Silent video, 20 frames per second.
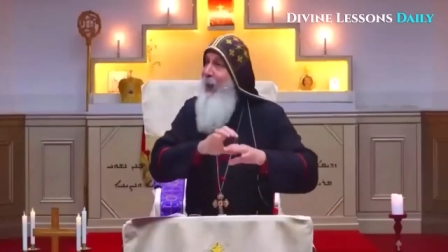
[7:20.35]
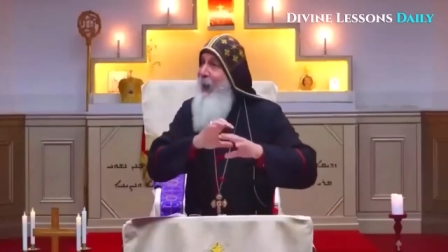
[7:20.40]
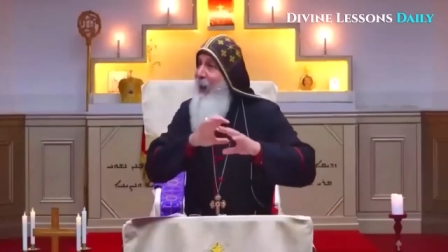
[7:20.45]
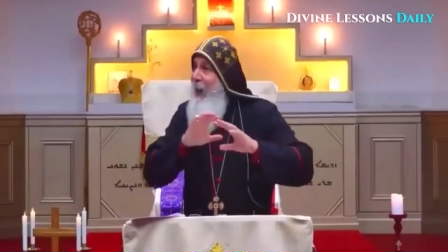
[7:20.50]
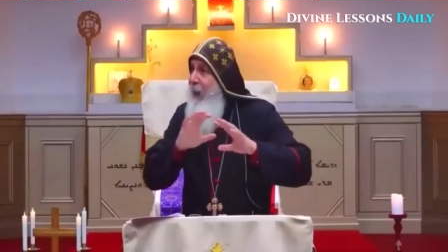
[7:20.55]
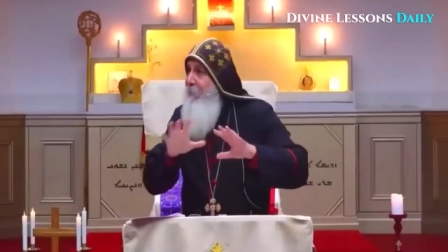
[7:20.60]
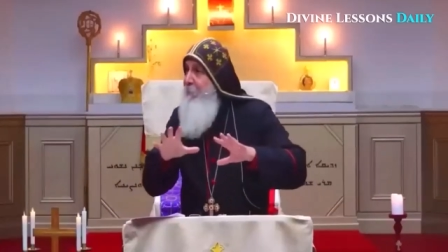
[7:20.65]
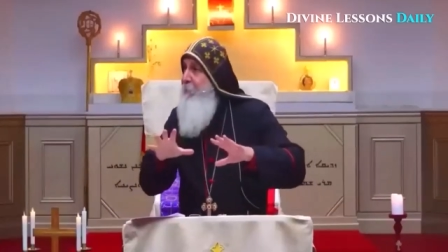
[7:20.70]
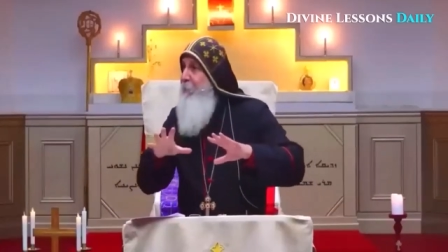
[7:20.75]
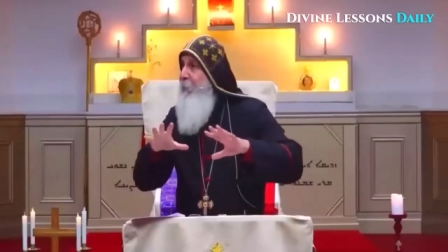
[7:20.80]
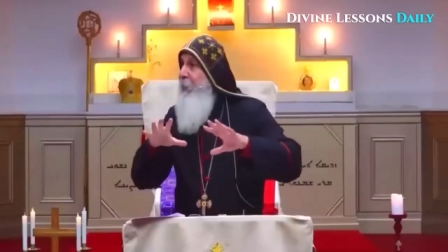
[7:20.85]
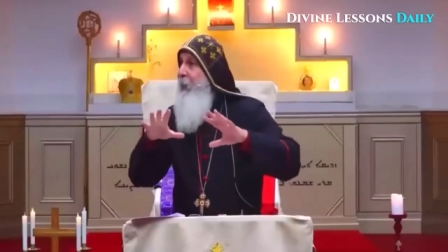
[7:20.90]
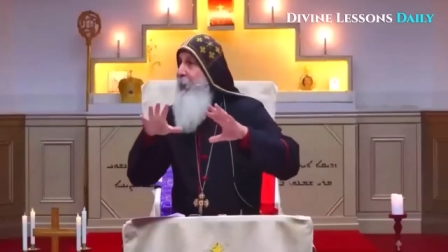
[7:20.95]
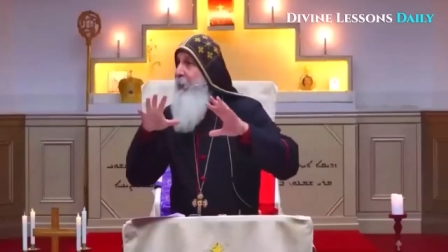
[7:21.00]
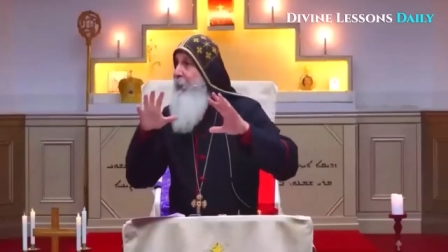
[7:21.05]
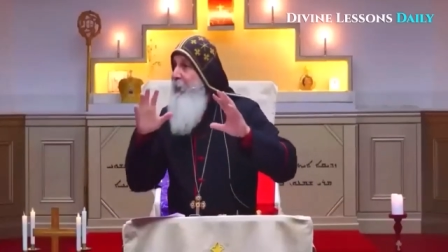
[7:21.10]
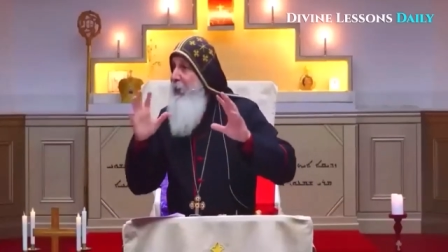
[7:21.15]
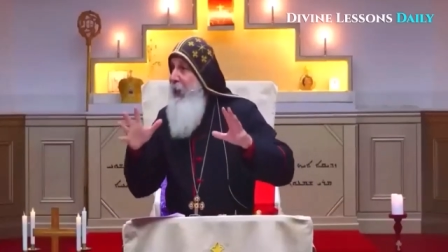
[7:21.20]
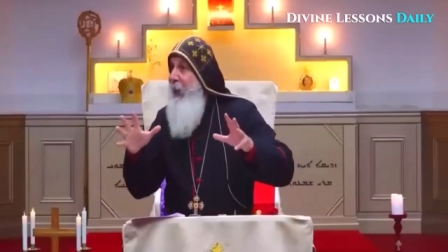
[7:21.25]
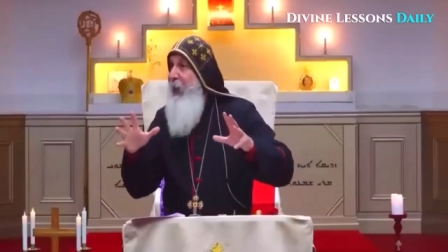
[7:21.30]

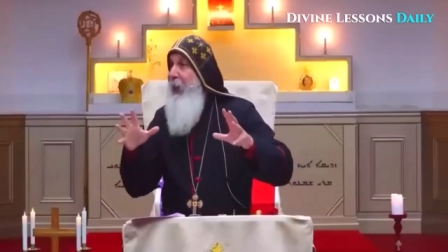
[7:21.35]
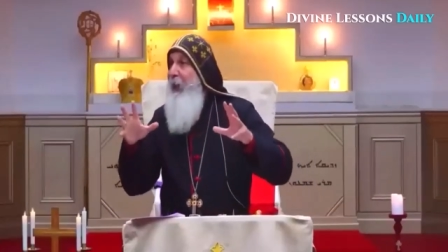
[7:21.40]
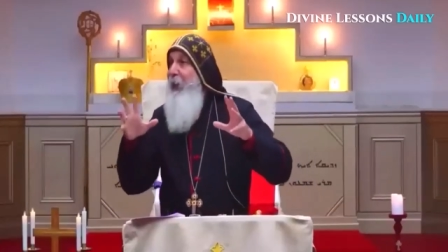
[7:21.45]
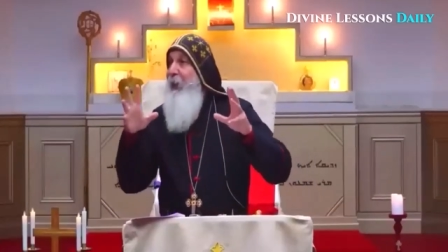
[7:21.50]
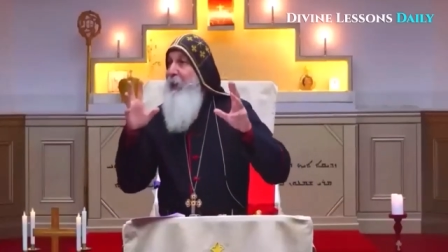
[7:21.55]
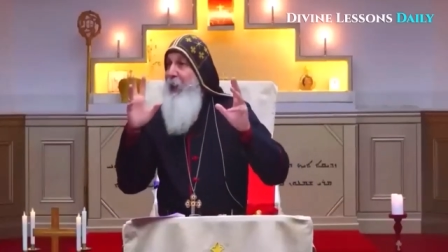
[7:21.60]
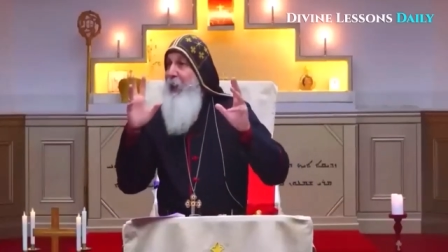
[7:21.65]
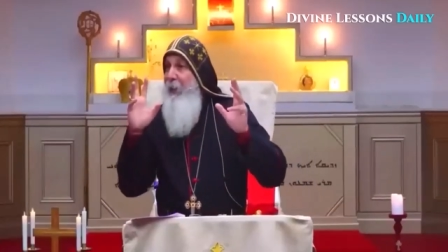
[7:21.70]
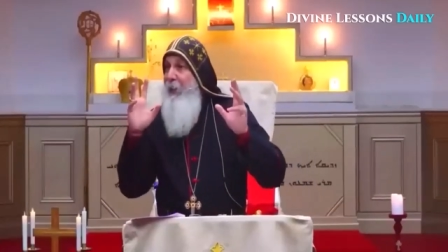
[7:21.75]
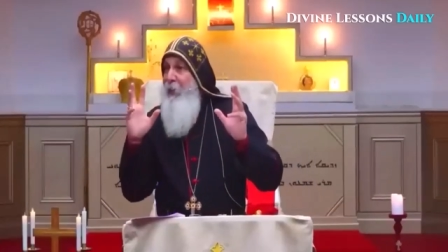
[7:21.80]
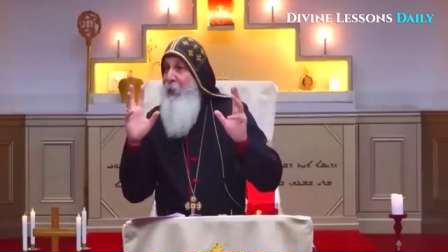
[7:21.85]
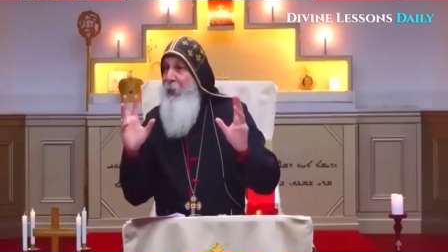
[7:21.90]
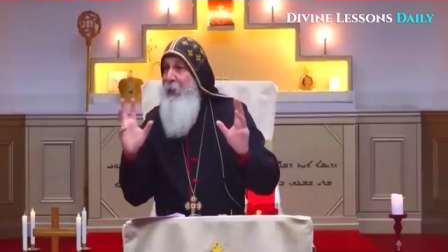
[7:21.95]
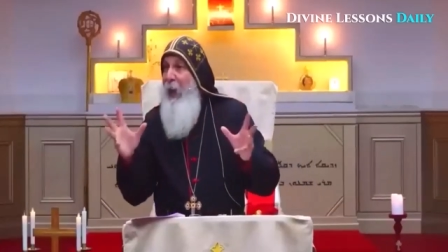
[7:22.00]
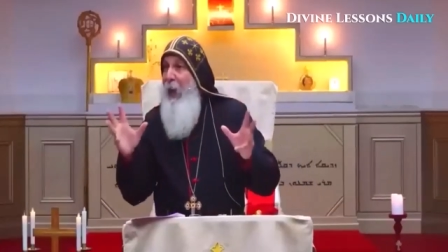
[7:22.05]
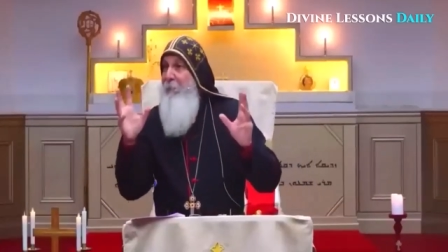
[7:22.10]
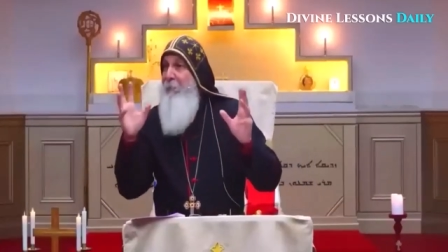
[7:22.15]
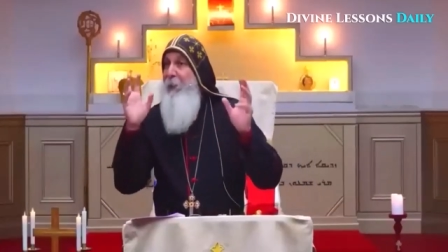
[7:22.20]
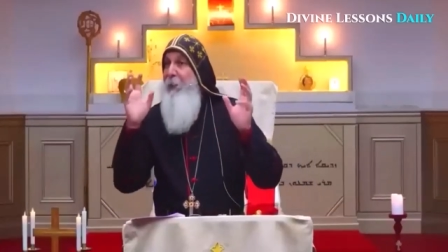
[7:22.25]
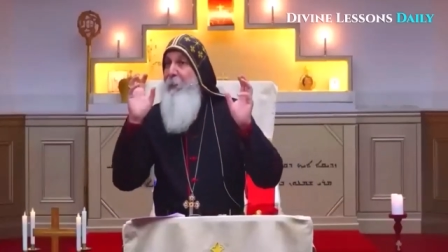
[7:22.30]
Everything that is
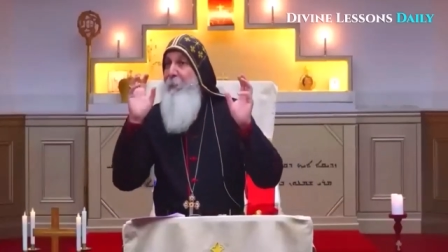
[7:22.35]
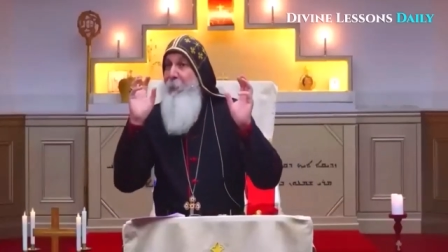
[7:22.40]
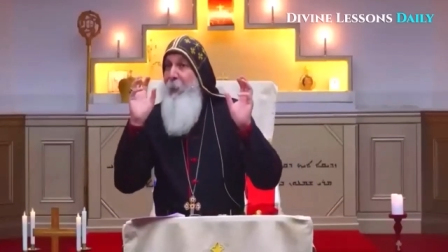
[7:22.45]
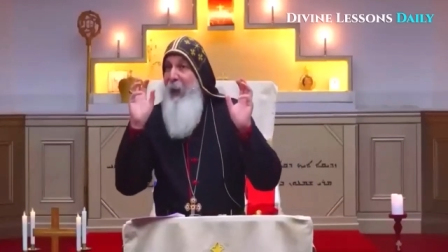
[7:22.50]
governed